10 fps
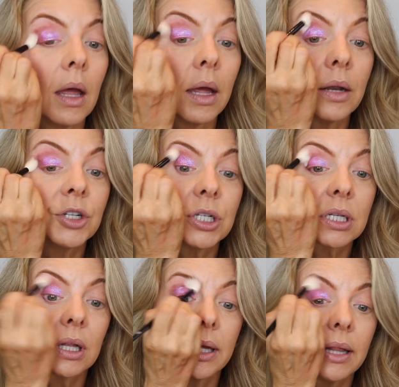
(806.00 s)
And just
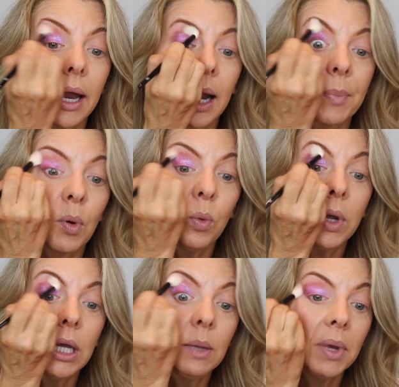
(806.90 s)
clean that up a
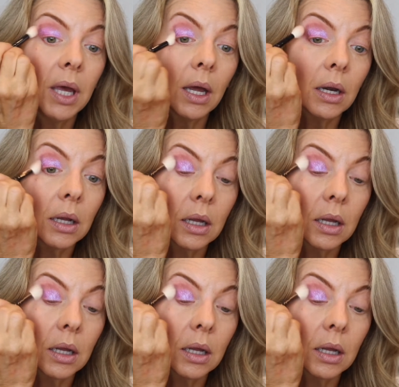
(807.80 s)
wee bit.